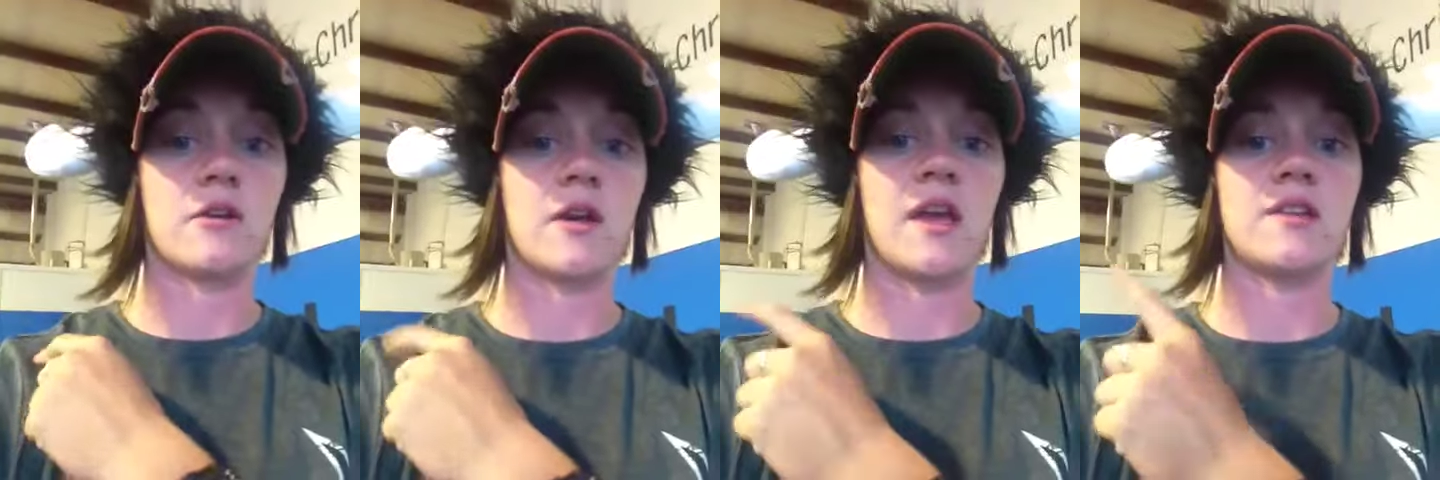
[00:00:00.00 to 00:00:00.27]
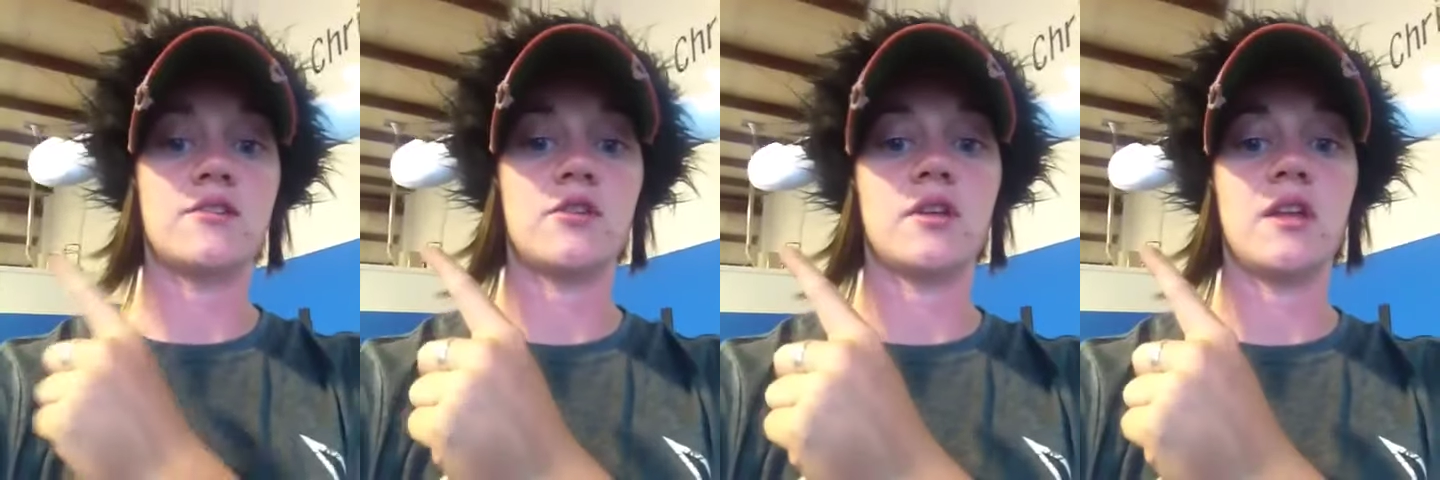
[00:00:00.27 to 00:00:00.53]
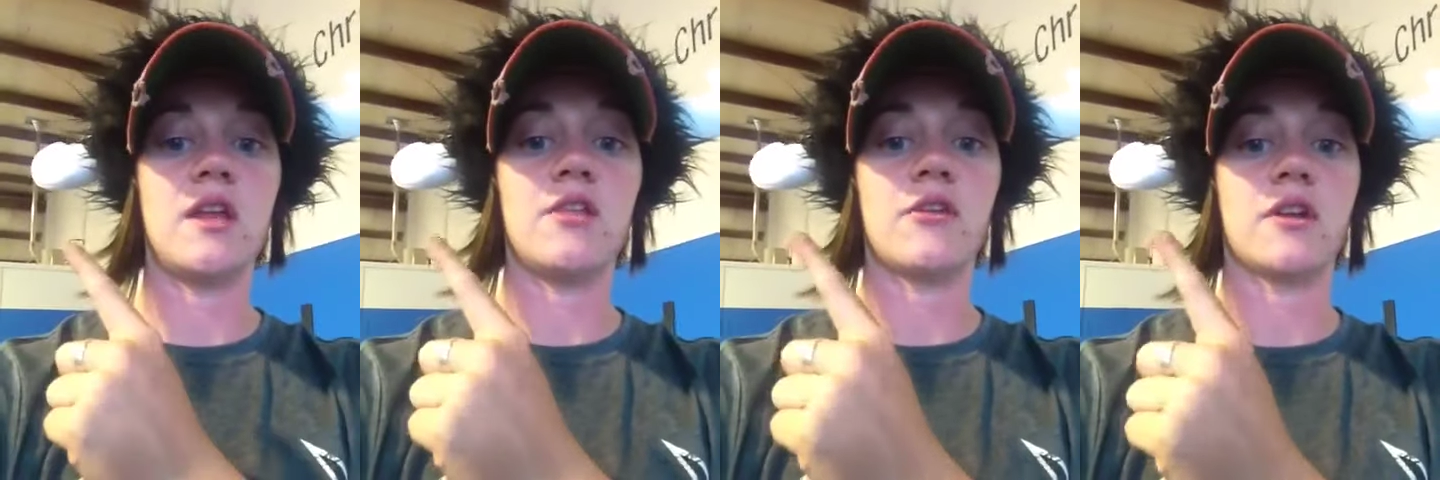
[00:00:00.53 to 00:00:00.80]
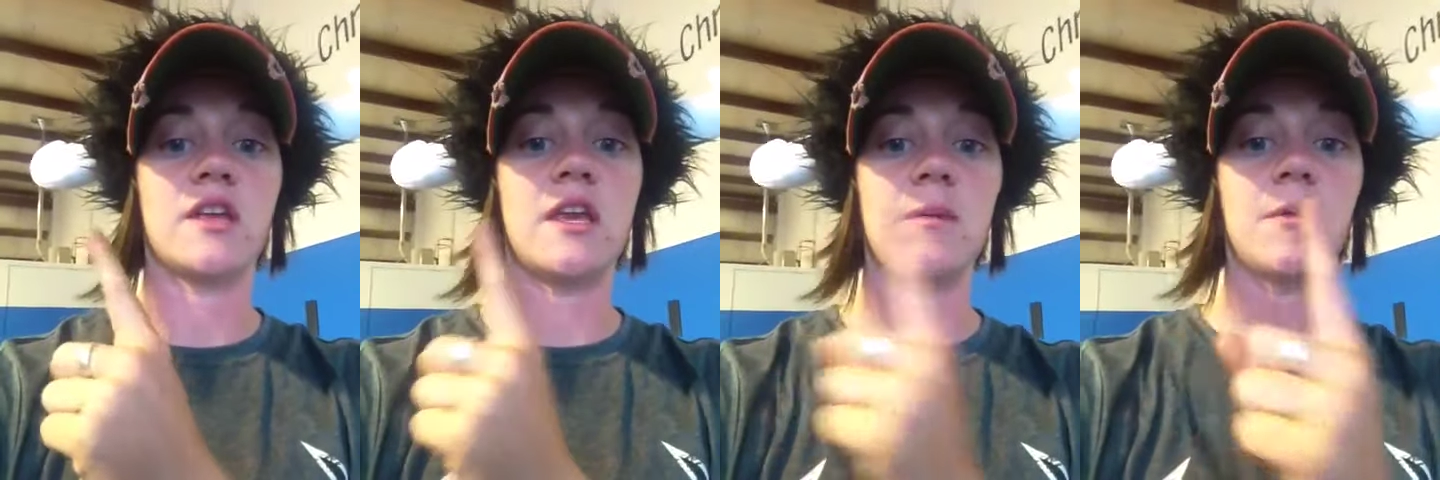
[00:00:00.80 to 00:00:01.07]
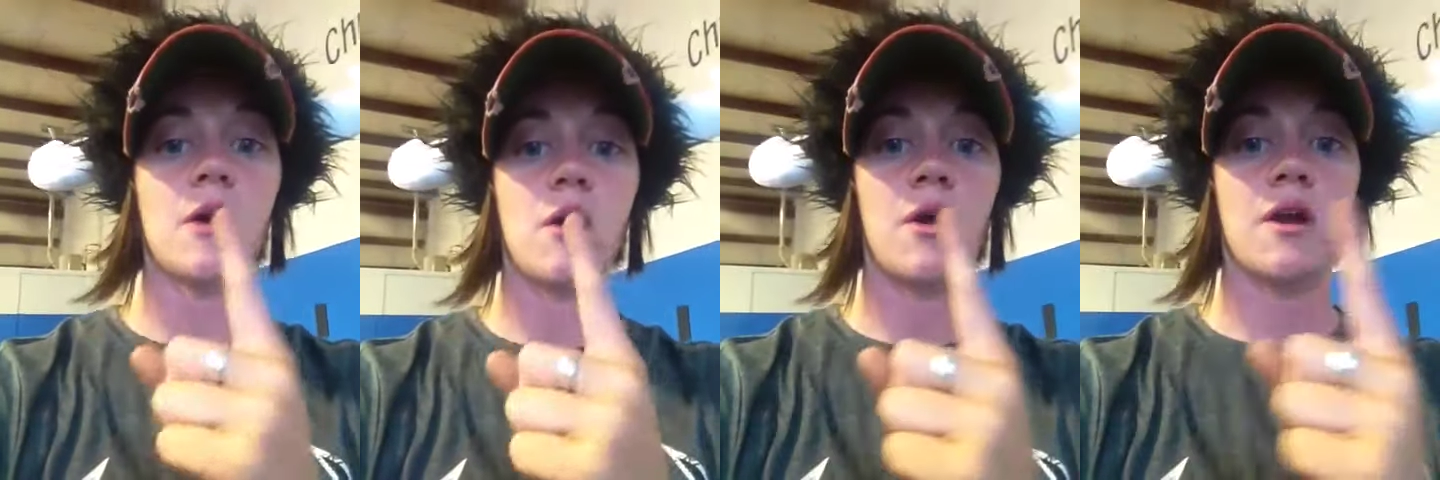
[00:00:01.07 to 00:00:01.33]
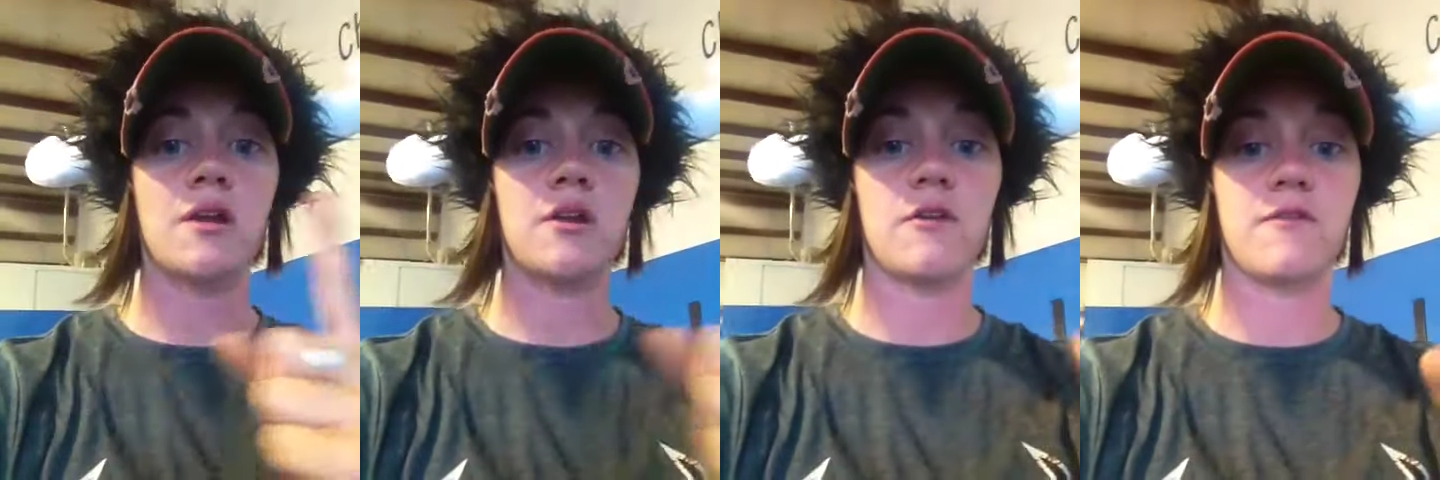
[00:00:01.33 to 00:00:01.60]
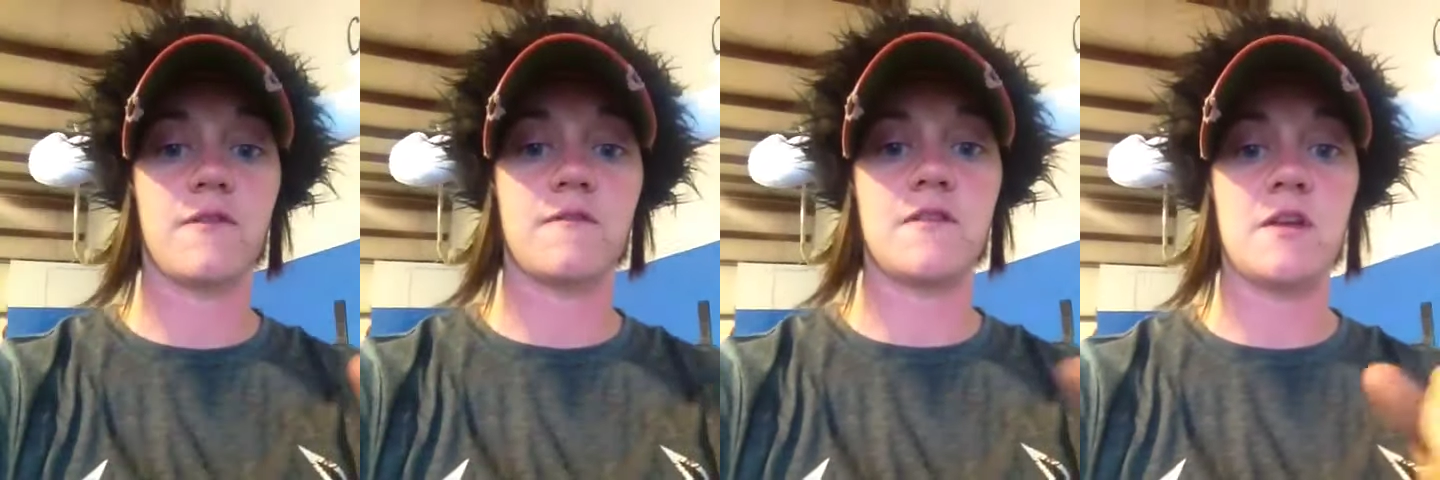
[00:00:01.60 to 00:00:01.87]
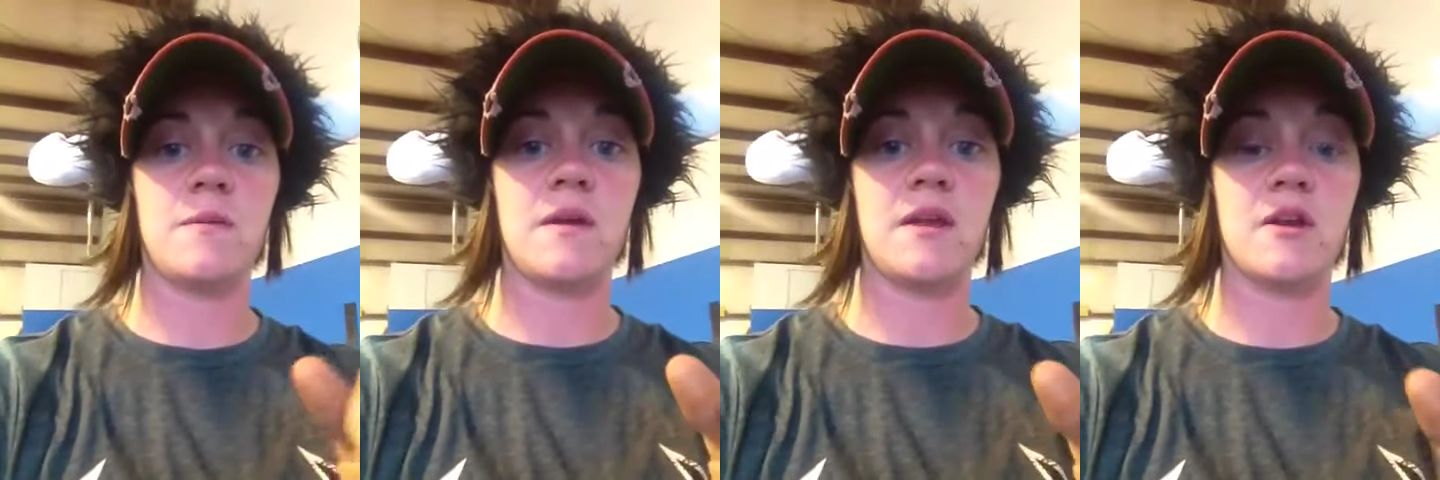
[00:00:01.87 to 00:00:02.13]
Okay, so you can either keep going your
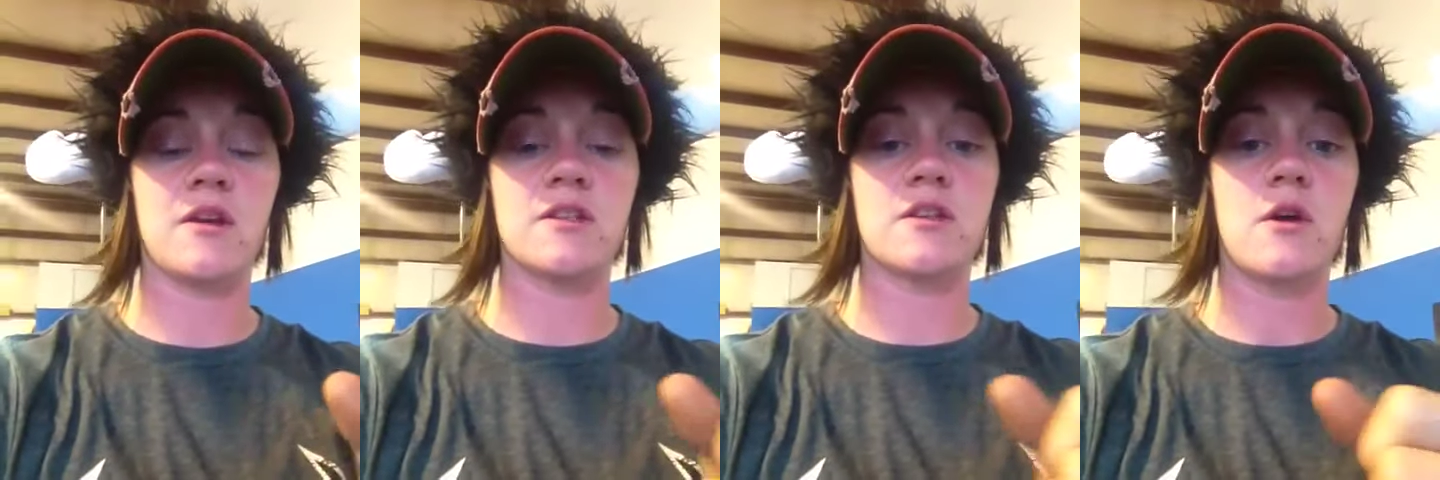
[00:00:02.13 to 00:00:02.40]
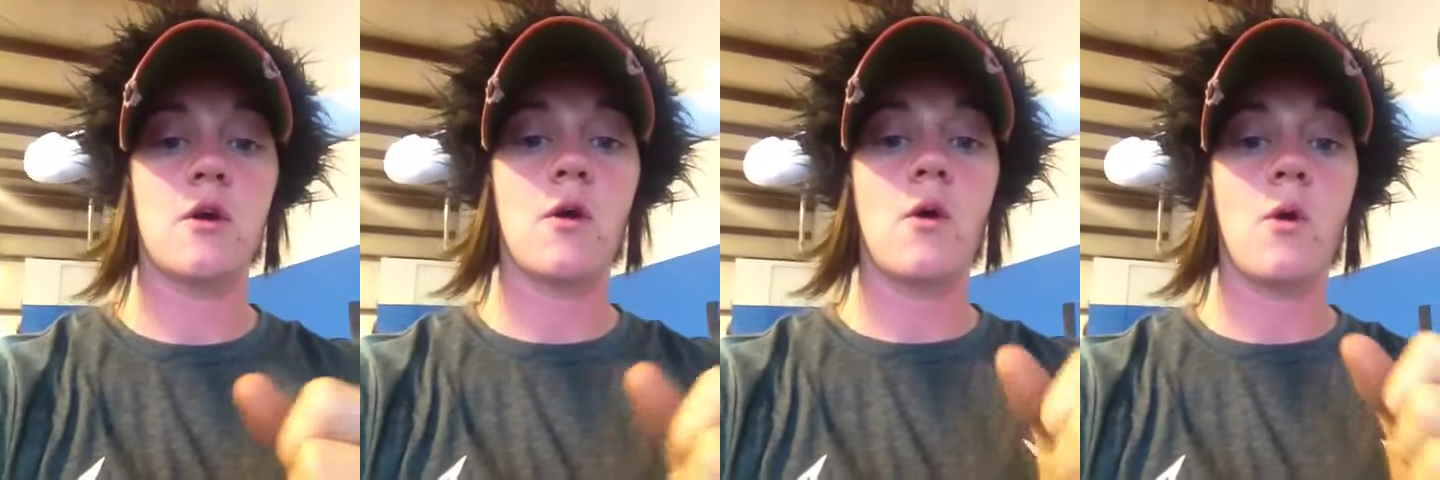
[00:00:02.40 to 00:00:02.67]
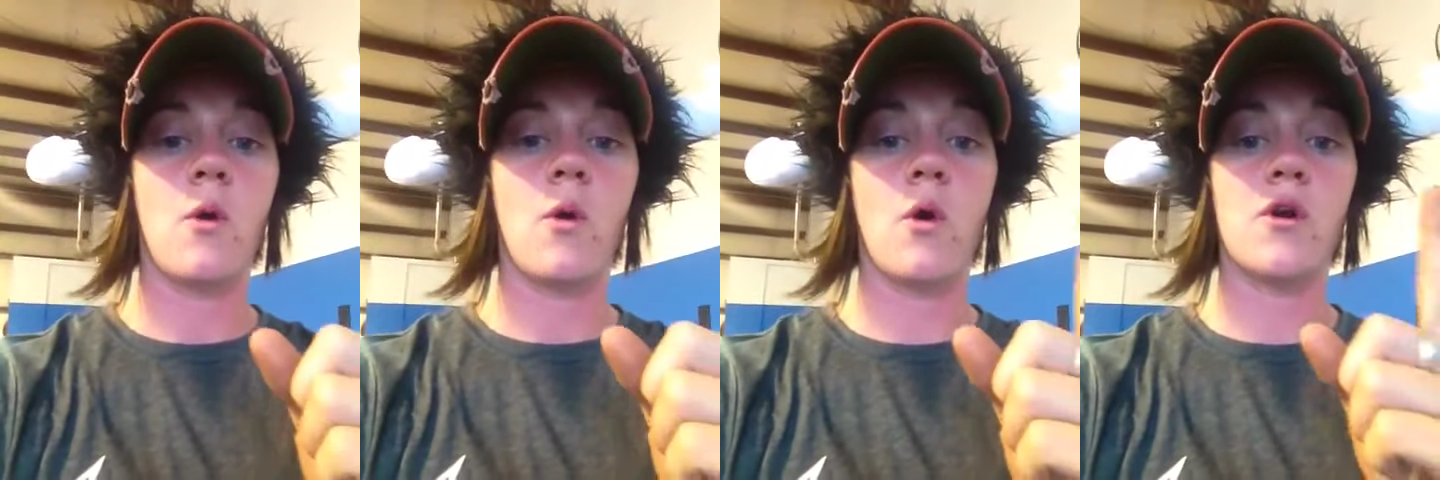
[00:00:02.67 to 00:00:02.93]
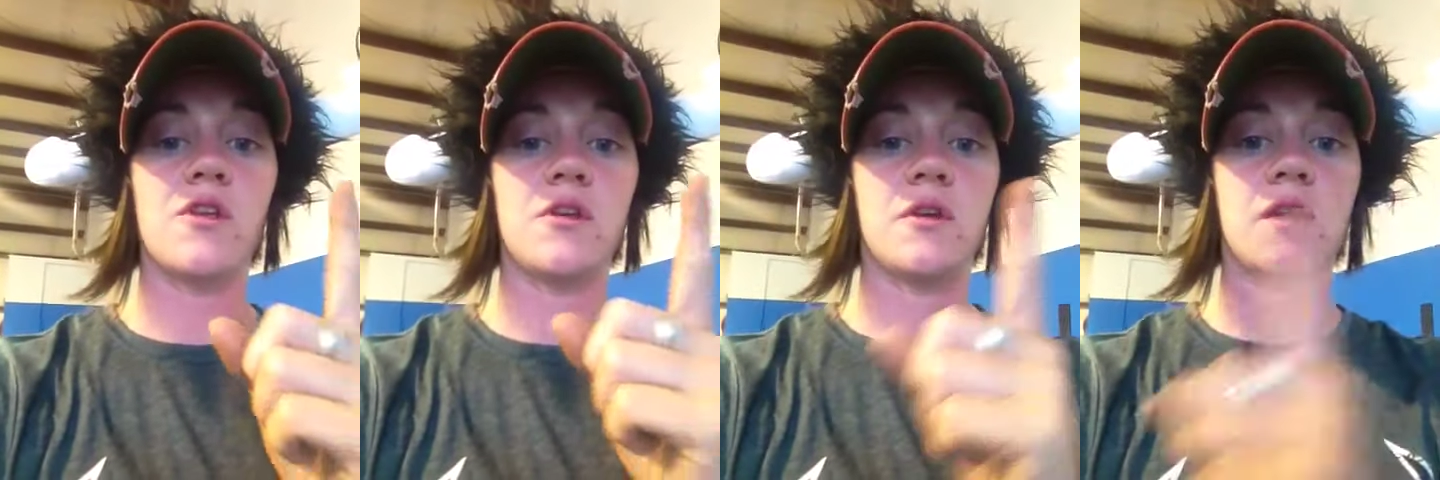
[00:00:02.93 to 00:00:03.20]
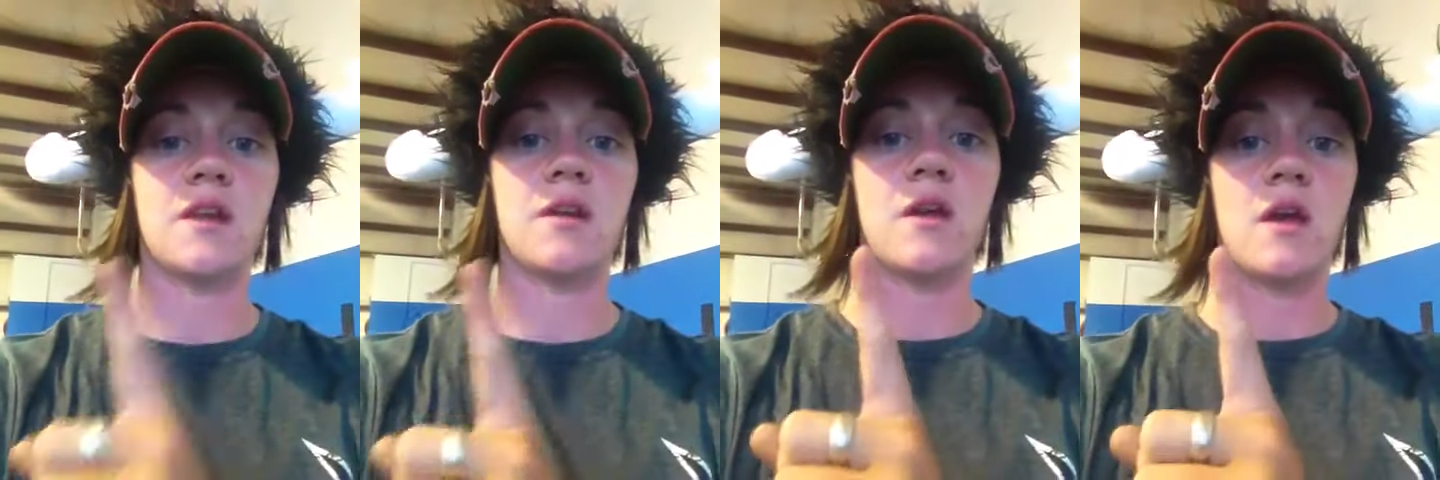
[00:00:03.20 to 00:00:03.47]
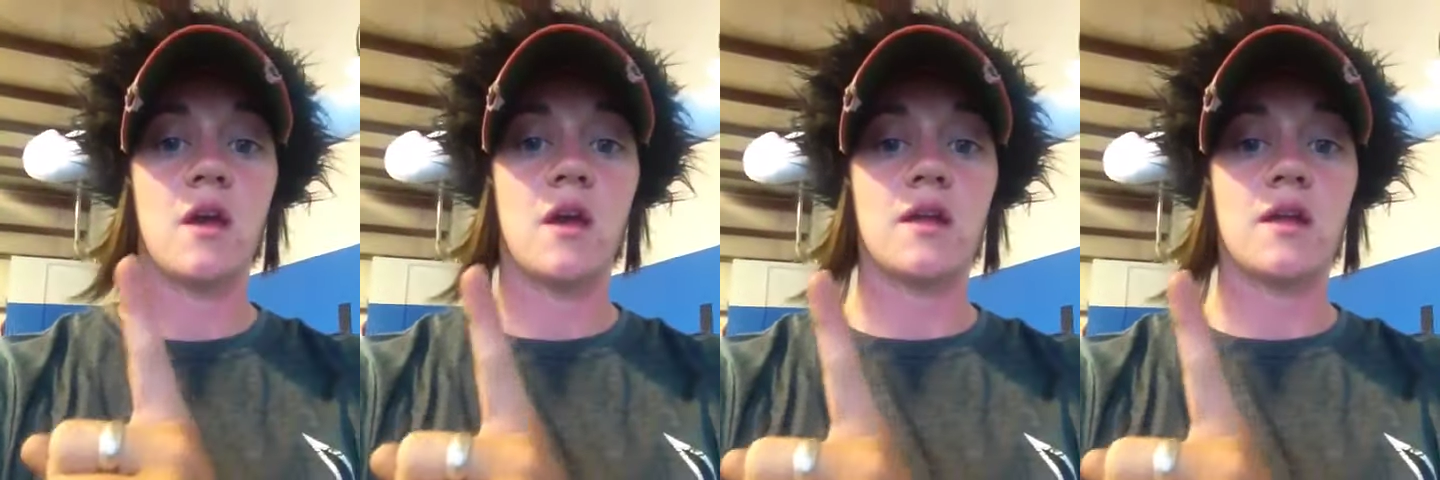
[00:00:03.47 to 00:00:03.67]
50 meters, or you can